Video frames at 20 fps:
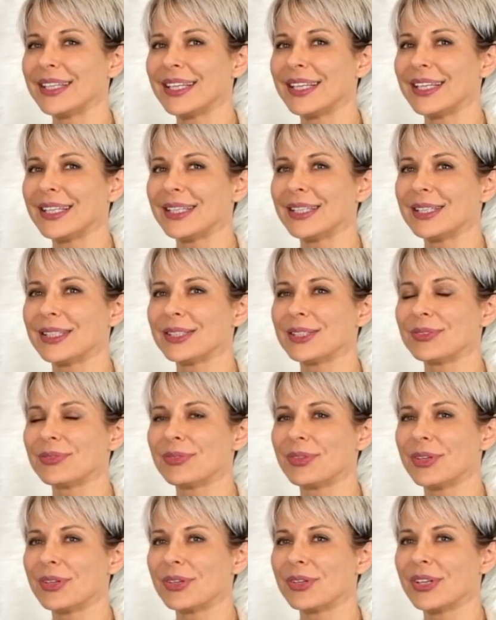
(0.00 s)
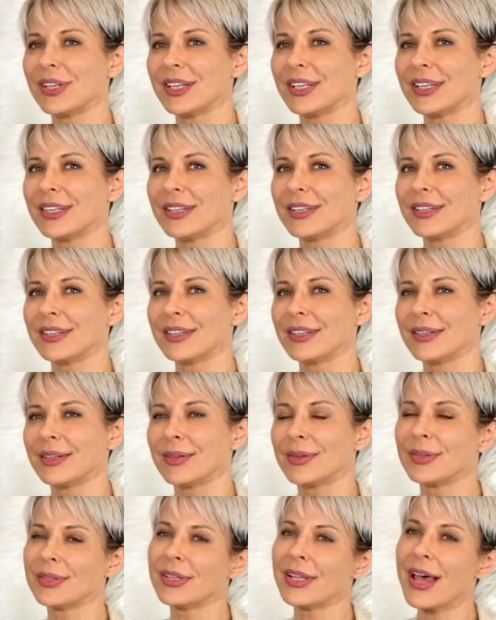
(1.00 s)
it is very
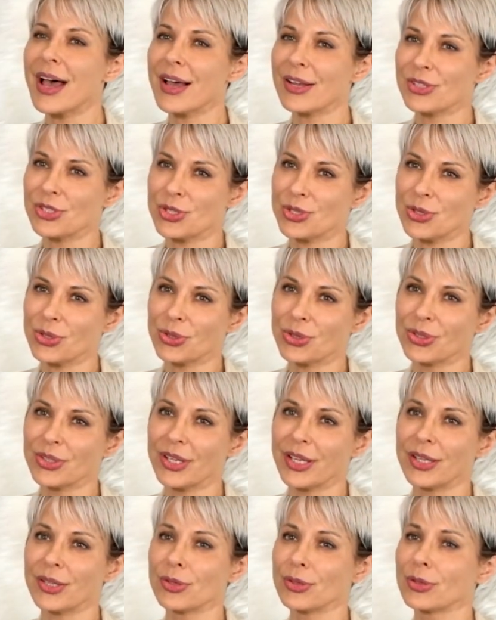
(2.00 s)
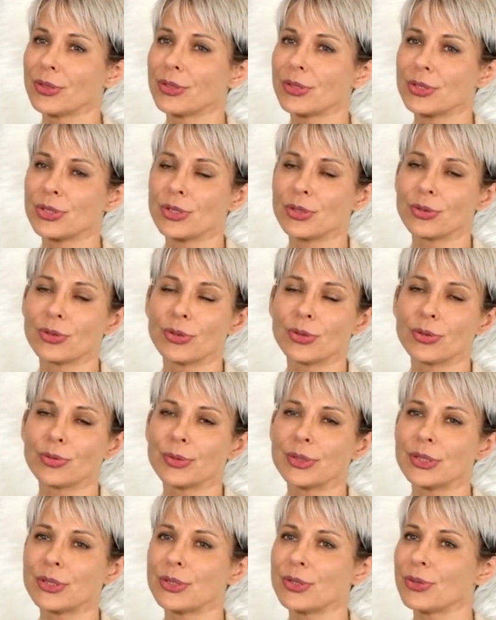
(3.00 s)
natural, and there's
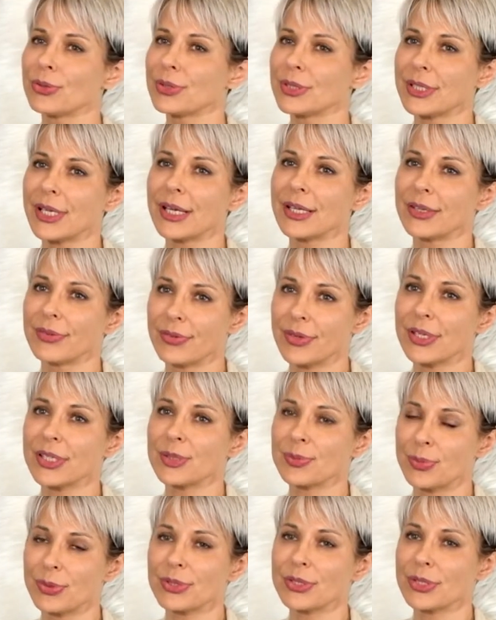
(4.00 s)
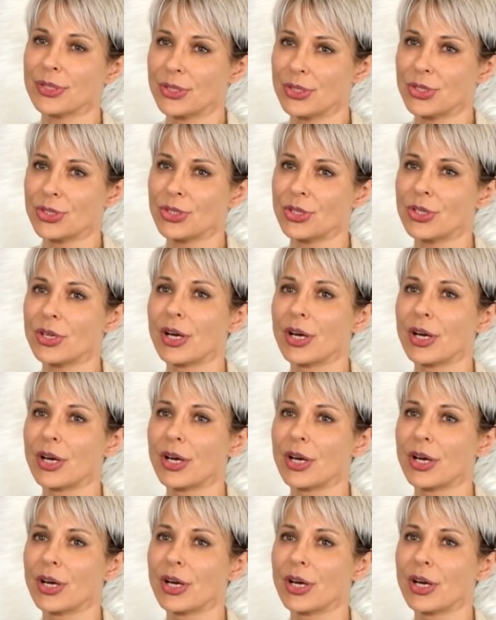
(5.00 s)
almost no side effects procedure.